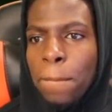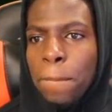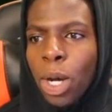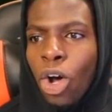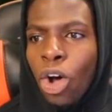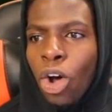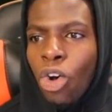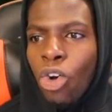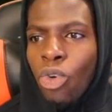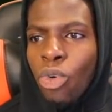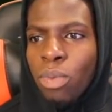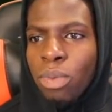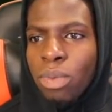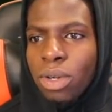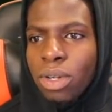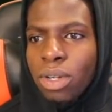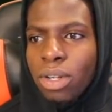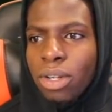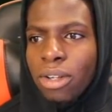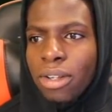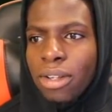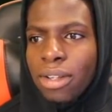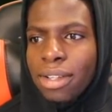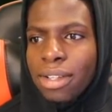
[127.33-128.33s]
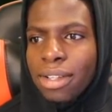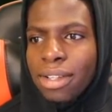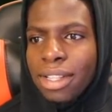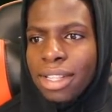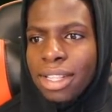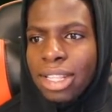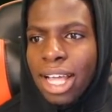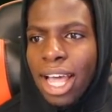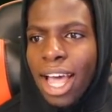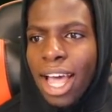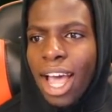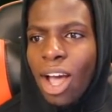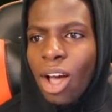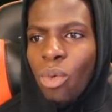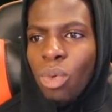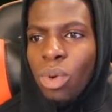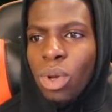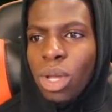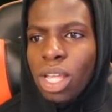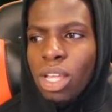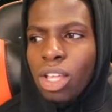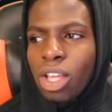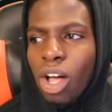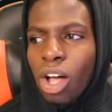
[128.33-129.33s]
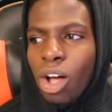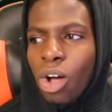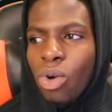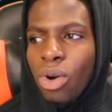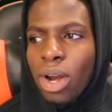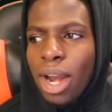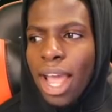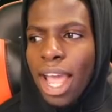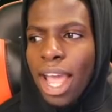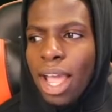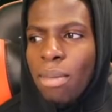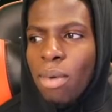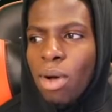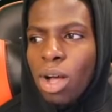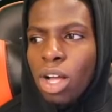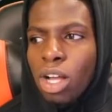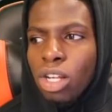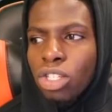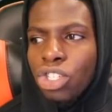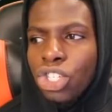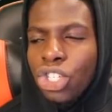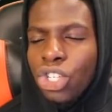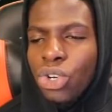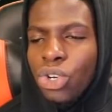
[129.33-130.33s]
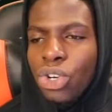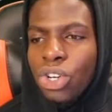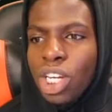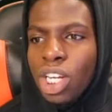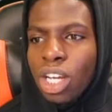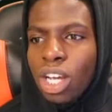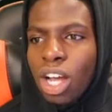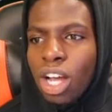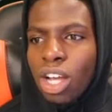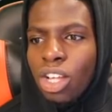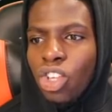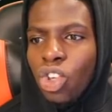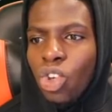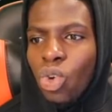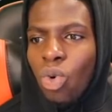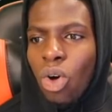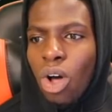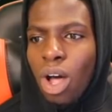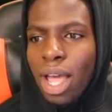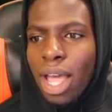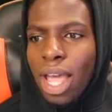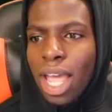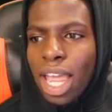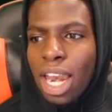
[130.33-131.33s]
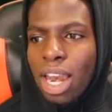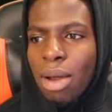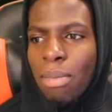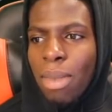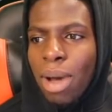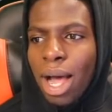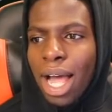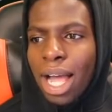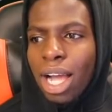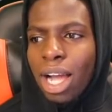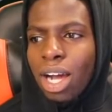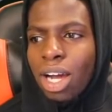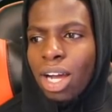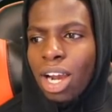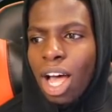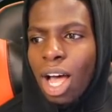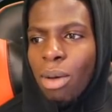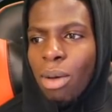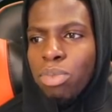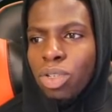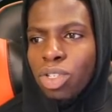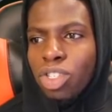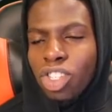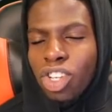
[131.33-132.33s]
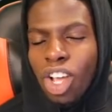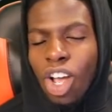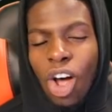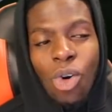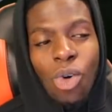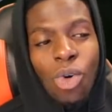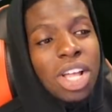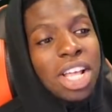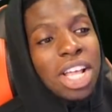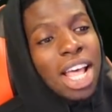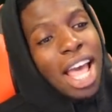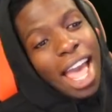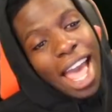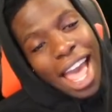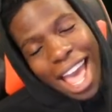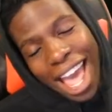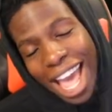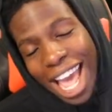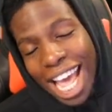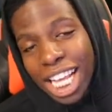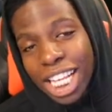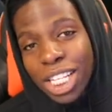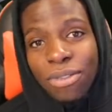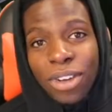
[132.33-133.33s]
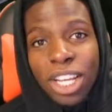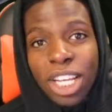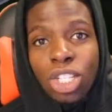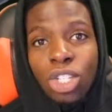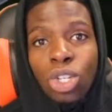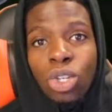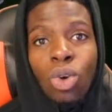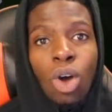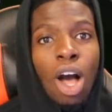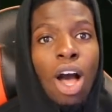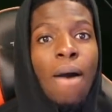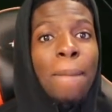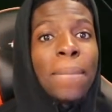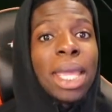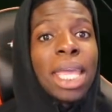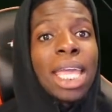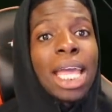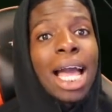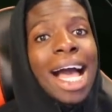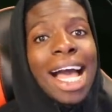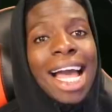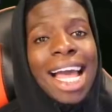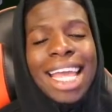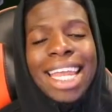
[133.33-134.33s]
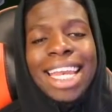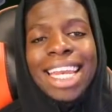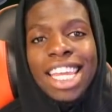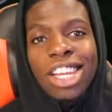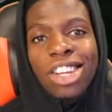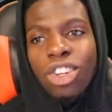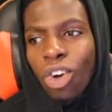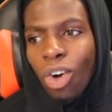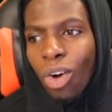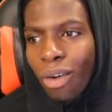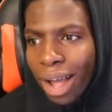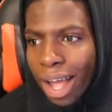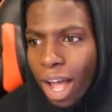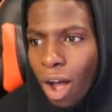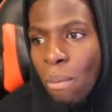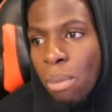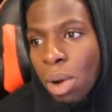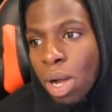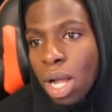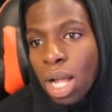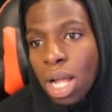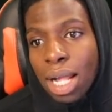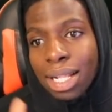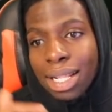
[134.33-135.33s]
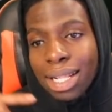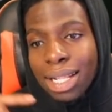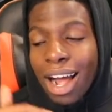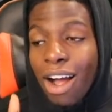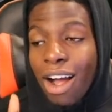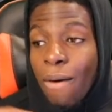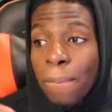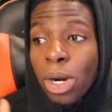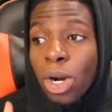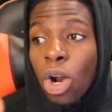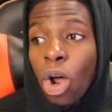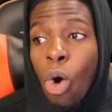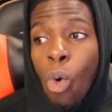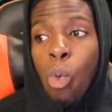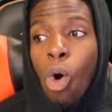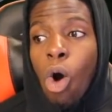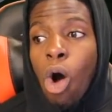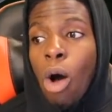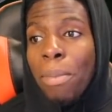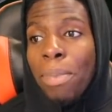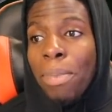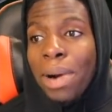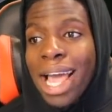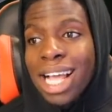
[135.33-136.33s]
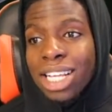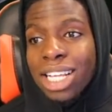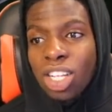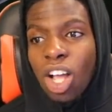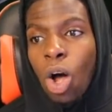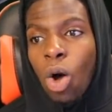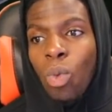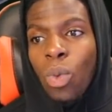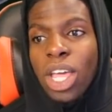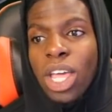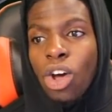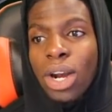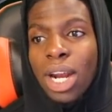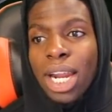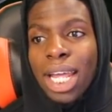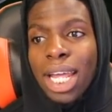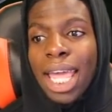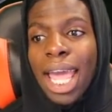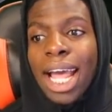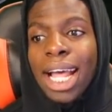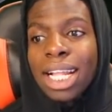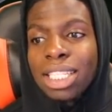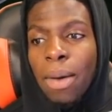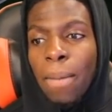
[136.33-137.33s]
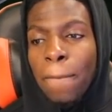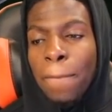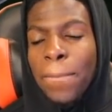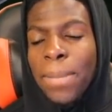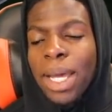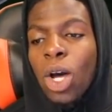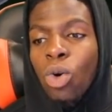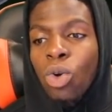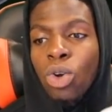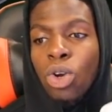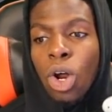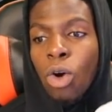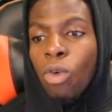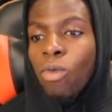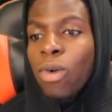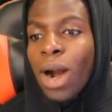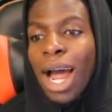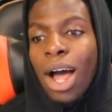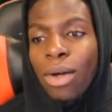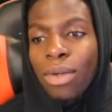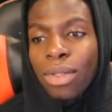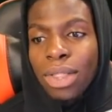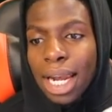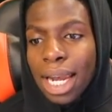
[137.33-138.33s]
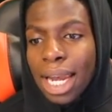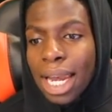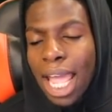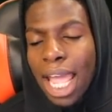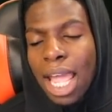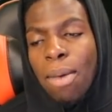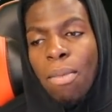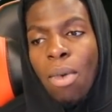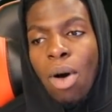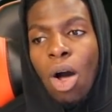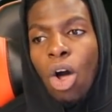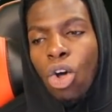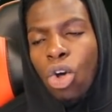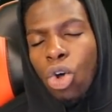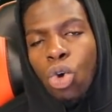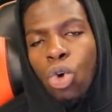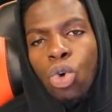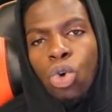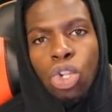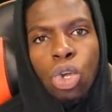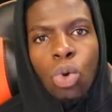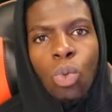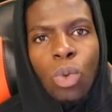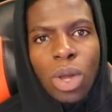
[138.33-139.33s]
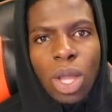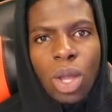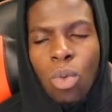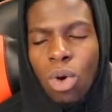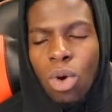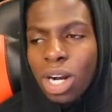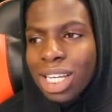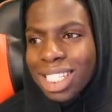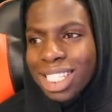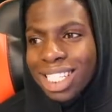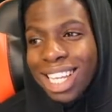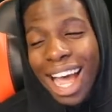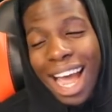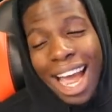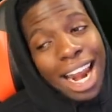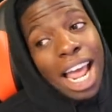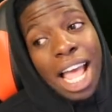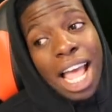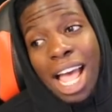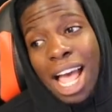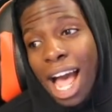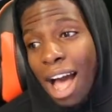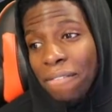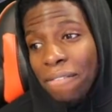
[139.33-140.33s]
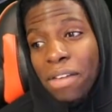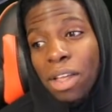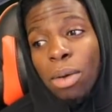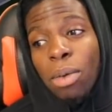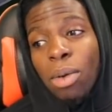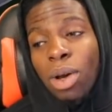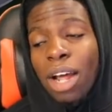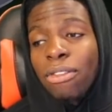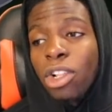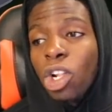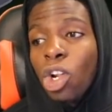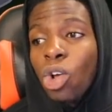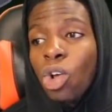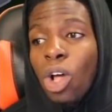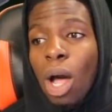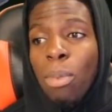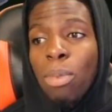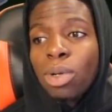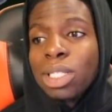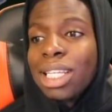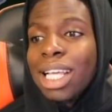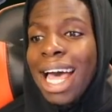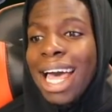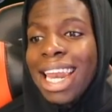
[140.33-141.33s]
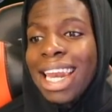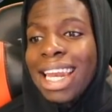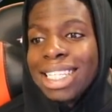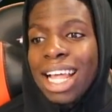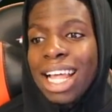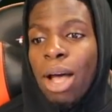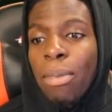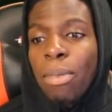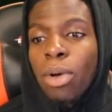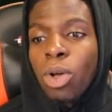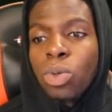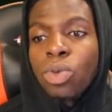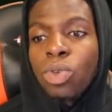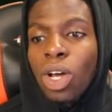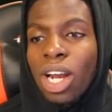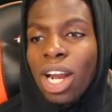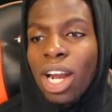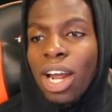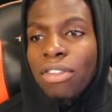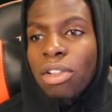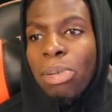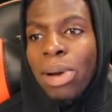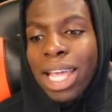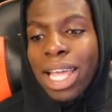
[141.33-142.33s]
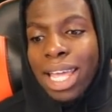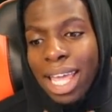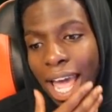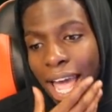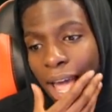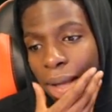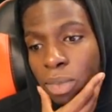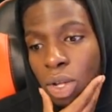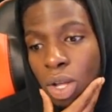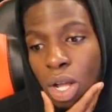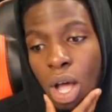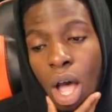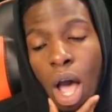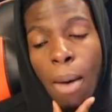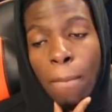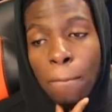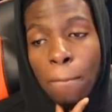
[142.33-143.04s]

Boom! There we go, Neymar Jr., you are in my club. So, SV2 Army, I need your help. Down below, what players are we going to get to build around Neymar? Who do we want to sign? I think we're going to have to do a couple signings now because we're going to have to play a game.